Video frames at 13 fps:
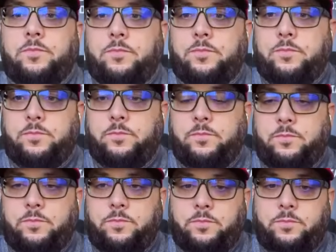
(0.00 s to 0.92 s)

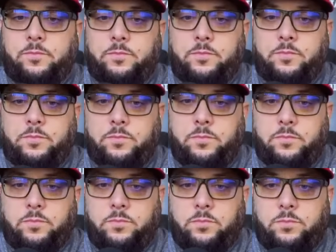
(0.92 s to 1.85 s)

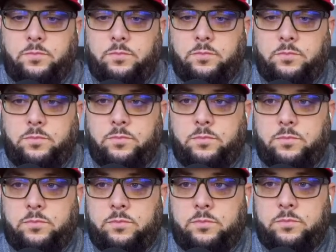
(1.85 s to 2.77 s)

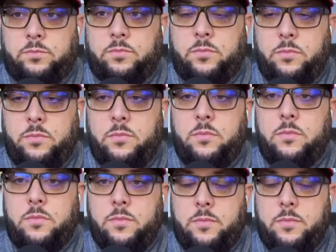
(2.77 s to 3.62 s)
No words are spoken by the person on screen.